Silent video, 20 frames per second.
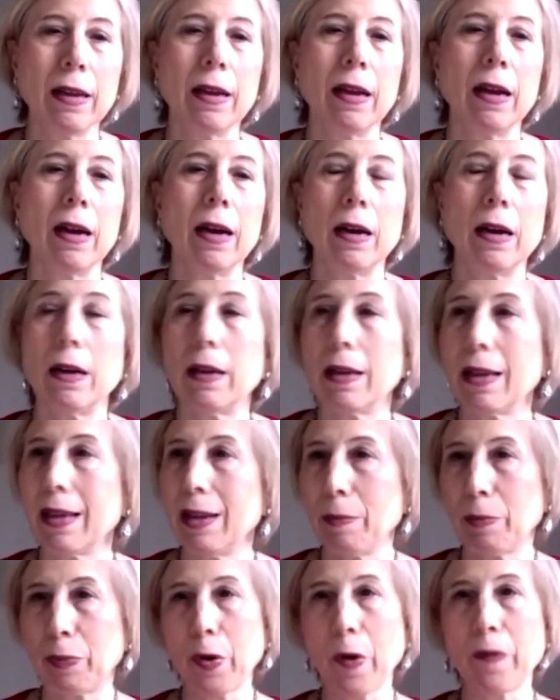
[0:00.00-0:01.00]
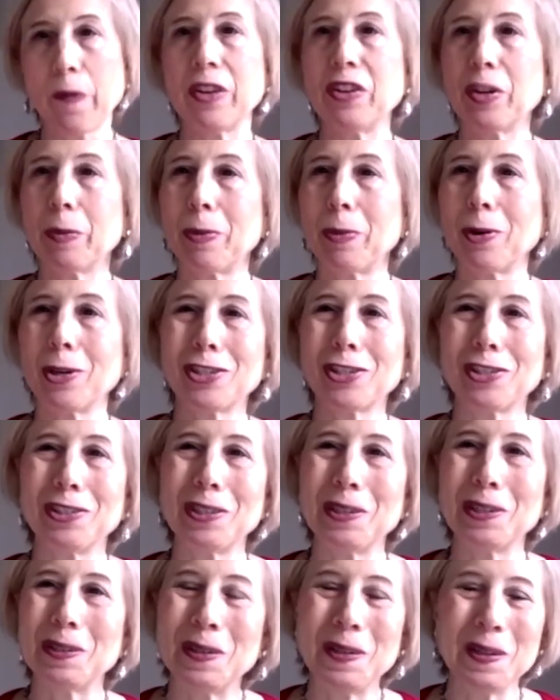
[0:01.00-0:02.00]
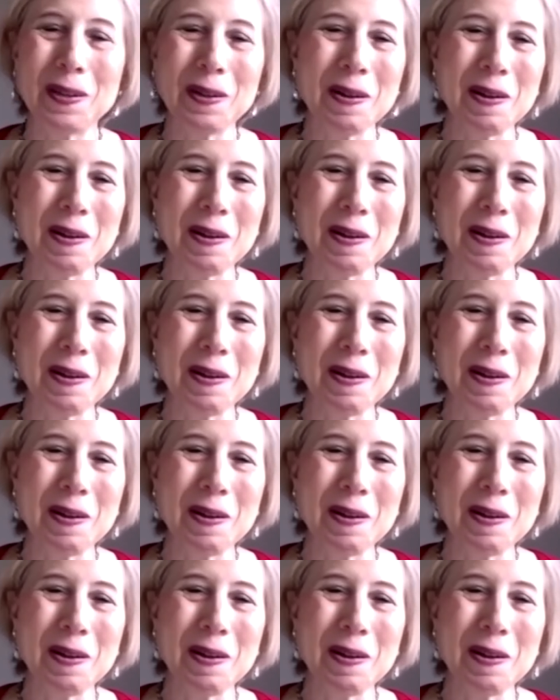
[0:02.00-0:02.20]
It improves interpersonal